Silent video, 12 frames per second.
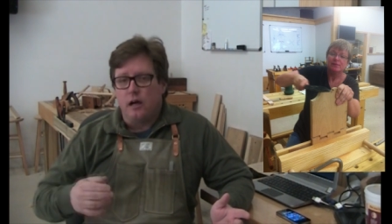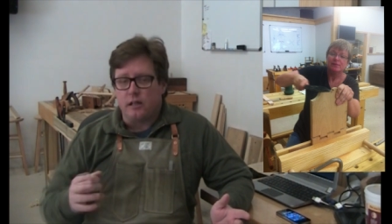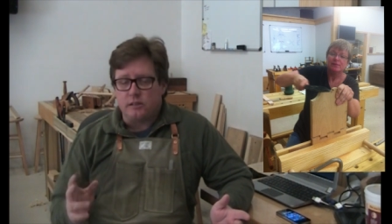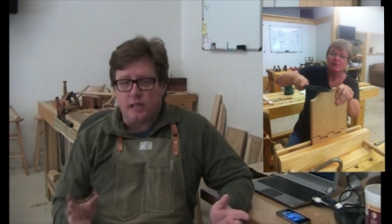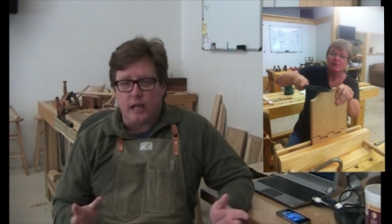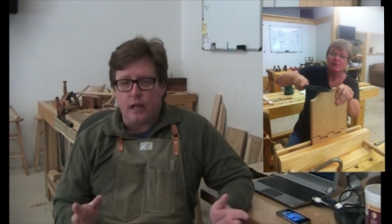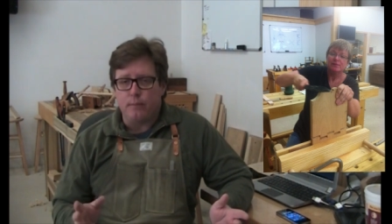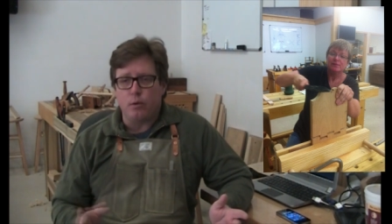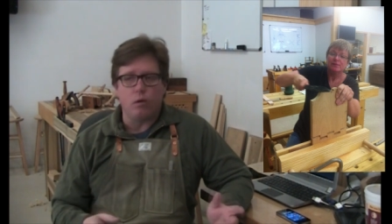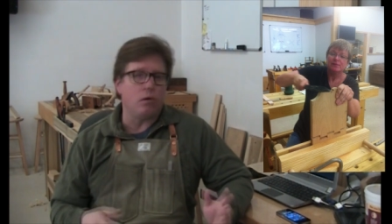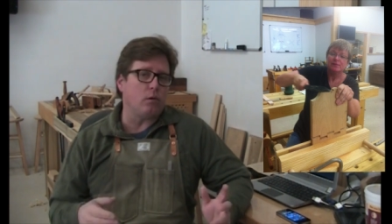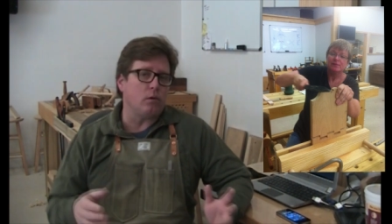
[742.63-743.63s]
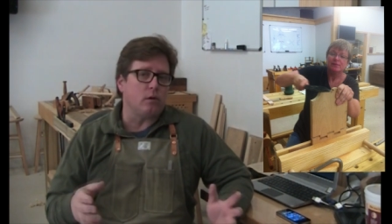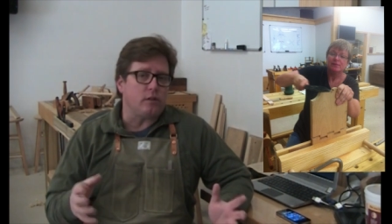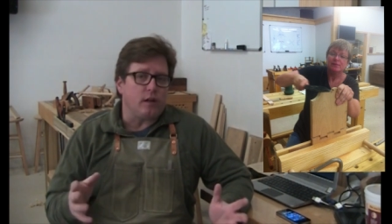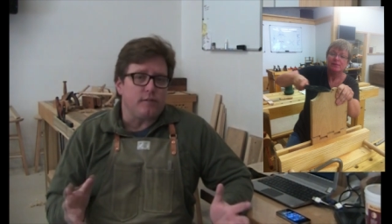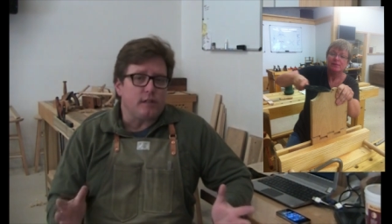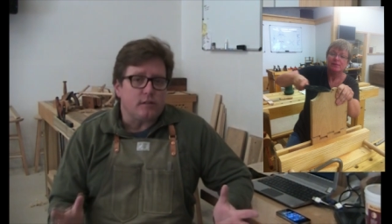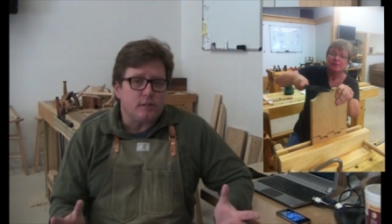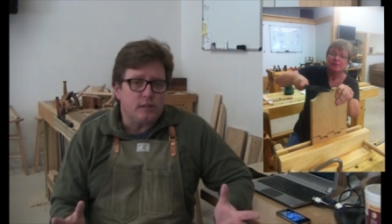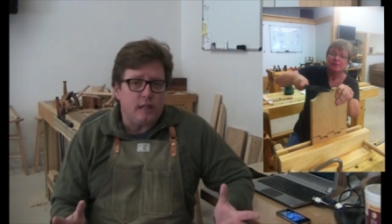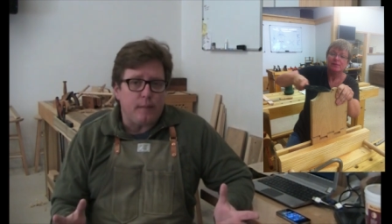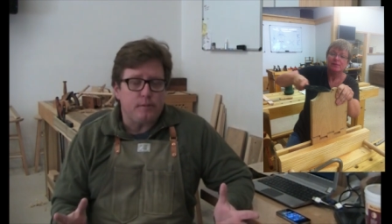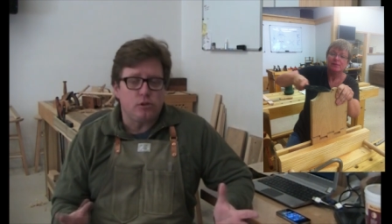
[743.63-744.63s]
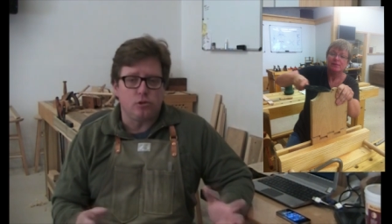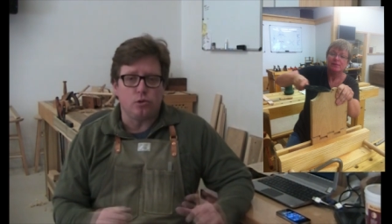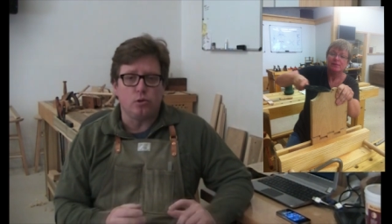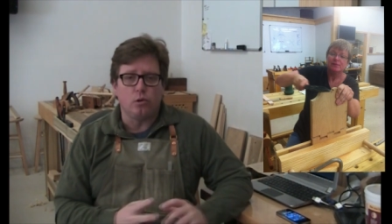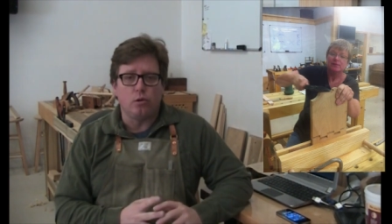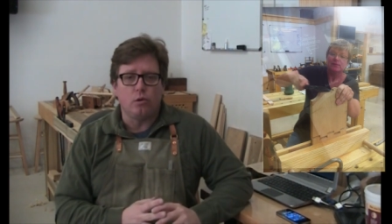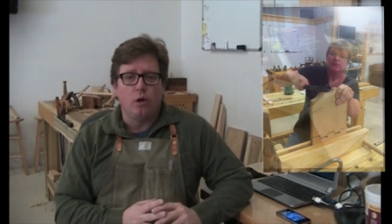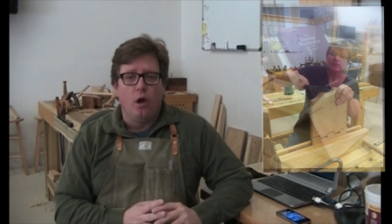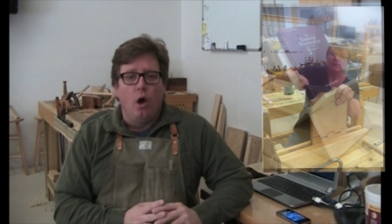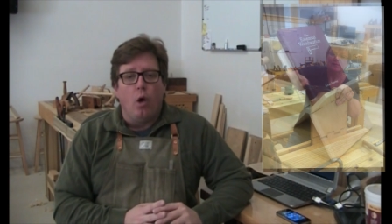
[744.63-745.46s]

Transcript: a table, a dovetailed step stool,